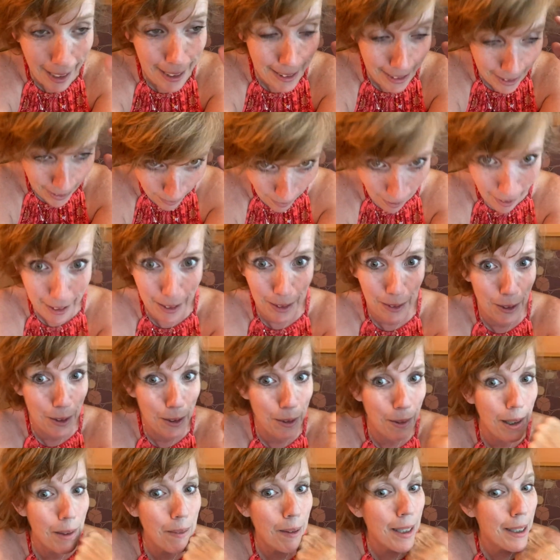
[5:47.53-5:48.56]
did not know
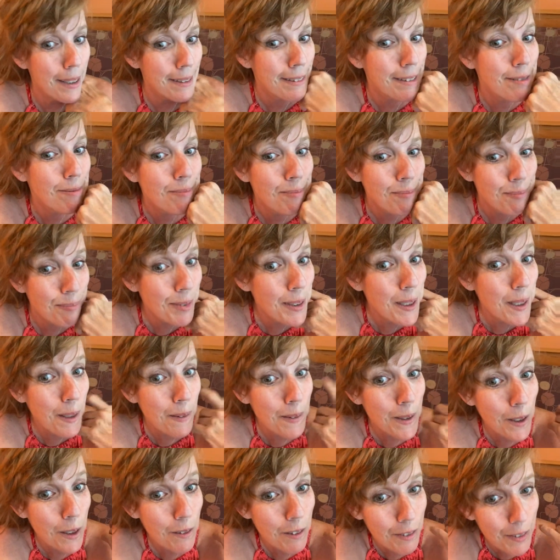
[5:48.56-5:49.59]
who I was until I
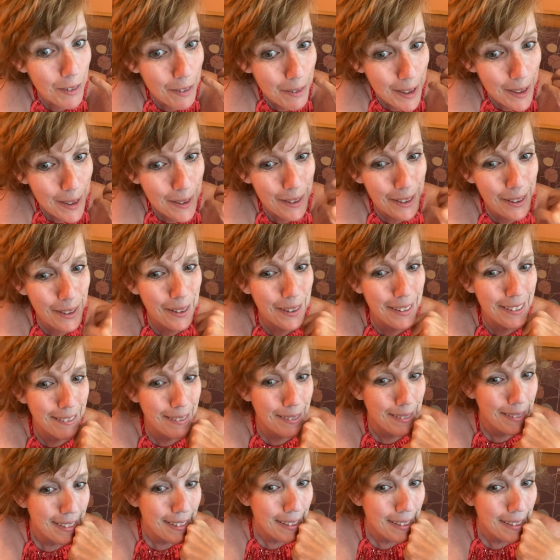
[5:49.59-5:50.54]
was over 50 years old.